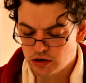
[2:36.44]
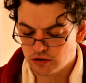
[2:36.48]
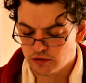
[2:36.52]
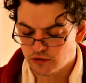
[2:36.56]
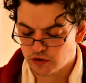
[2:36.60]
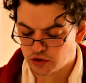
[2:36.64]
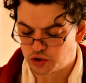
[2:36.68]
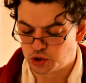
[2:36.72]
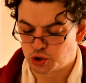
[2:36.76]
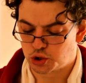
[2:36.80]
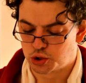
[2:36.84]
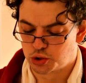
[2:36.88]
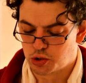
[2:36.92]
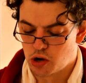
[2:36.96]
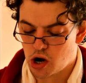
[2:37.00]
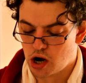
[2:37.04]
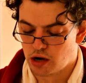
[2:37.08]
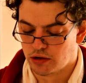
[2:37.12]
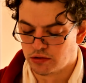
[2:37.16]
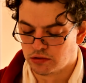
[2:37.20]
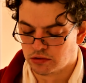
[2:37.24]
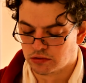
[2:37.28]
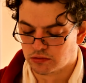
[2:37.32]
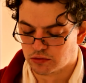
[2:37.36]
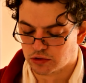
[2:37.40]
This
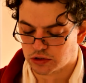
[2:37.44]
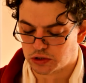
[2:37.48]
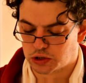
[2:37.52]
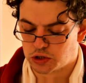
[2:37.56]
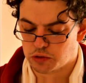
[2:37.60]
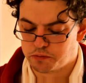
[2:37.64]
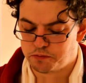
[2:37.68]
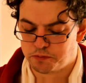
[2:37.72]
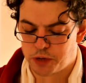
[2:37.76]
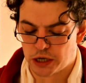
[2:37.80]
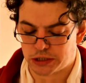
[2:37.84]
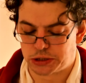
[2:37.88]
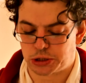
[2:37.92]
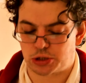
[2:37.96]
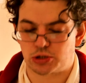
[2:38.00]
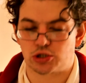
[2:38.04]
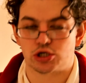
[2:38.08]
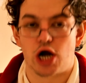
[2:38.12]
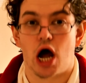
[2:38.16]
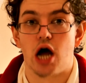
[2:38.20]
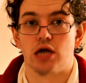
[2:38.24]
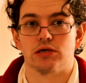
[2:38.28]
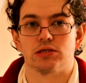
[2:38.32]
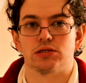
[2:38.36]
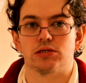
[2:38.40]
train was the best
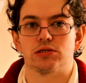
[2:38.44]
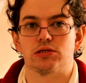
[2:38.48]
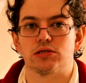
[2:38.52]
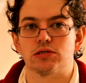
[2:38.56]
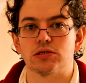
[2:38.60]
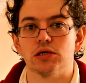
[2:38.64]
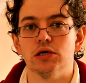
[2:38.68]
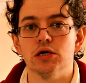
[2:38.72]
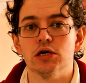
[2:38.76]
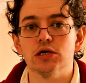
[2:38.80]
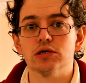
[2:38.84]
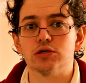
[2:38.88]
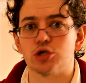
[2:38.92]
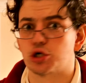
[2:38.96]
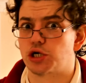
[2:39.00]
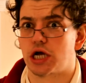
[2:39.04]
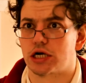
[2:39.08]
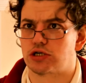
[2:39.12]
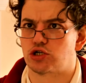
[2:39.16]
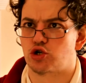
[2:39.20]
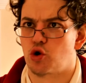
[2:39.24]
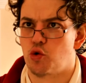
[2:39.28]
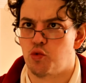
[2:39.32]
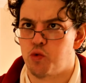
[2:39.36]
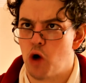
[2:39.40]
chance to
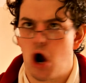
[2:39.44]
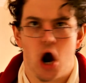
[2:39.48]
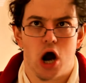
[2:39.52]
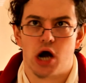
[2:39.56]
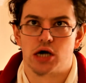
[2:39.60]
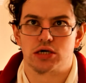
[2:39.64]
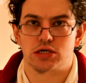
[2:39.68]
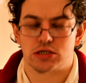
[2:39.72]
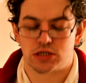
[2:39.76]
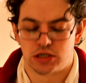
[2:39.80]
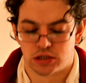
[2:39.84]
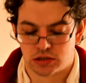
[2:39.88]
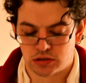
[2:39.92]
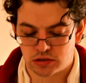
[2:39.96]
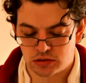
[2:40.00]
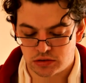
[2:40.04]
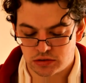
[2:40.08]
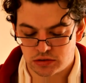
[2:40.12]
get to work.